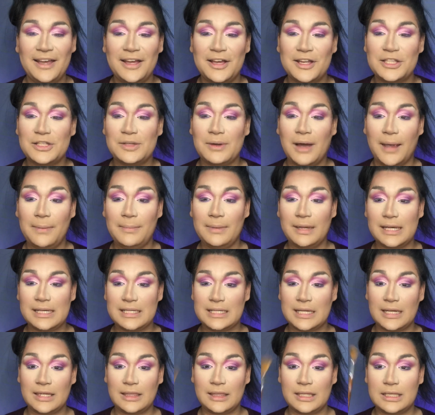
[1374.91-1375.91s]
so I'm going to
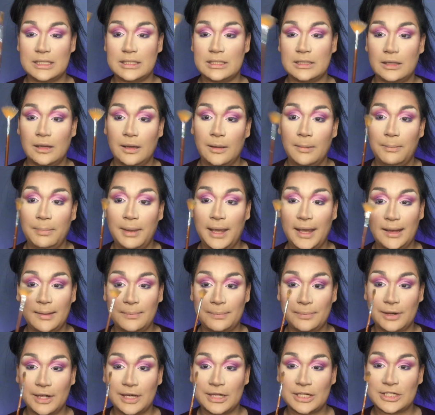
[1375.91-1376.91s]
take this
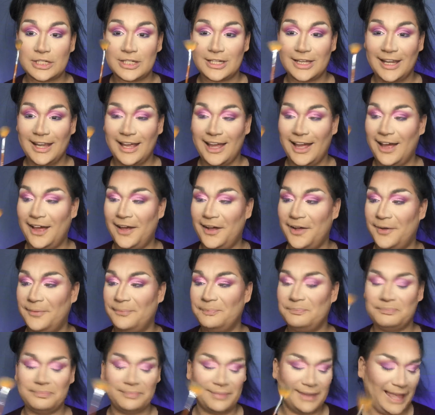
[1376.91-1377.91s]
paintbrush
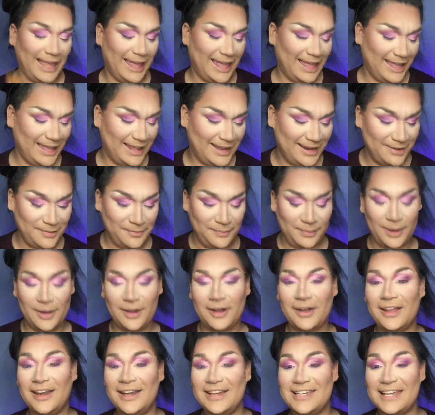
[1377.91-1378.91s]
and we are
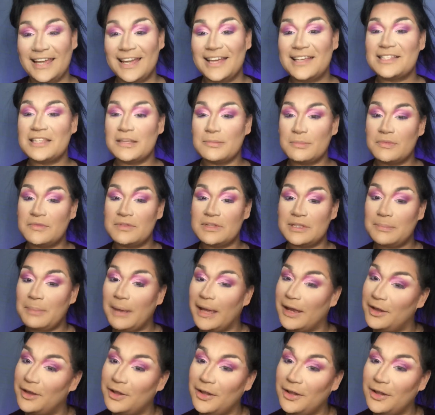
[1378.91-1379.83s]
going to take some spangle